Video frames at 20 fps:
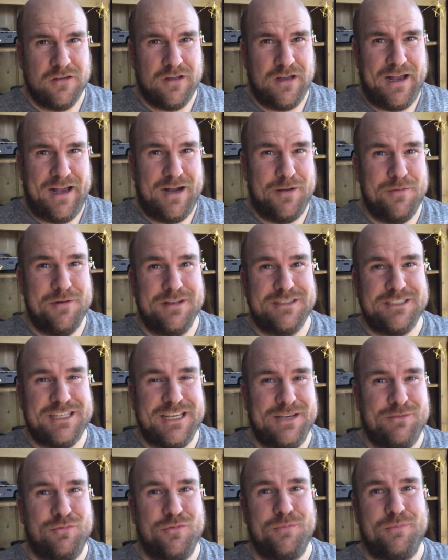how
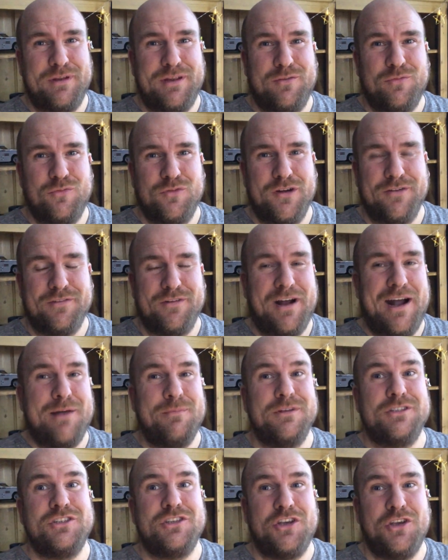much it would be worth or how
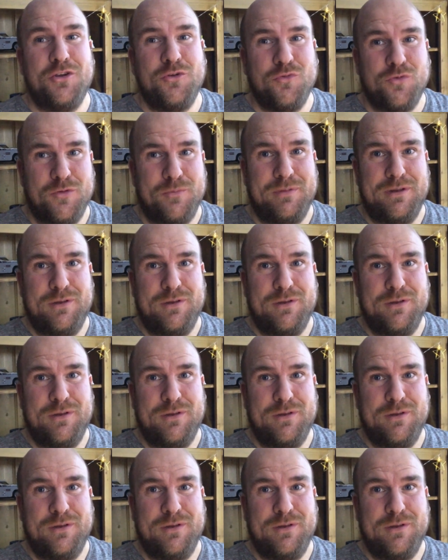much you would be